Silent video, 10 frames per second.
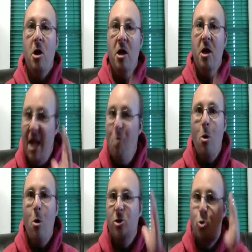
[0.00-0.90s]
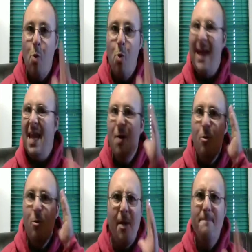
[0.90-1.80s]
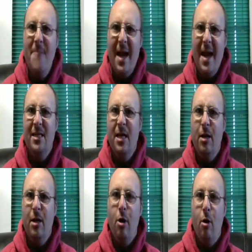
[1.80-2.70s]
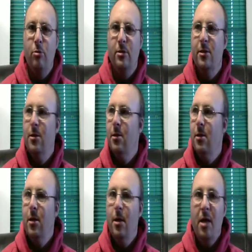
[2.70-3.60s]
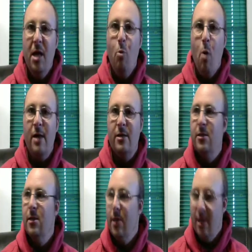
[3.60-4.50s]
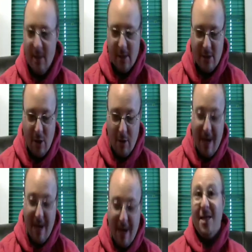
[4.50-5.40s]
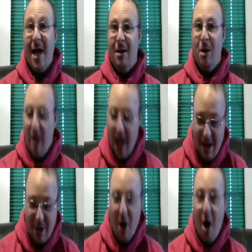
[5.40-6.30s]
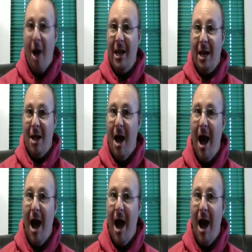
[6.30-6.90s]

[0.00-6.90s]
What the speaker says: He was great. He was amazing in those. He was. So, like I said, iconic.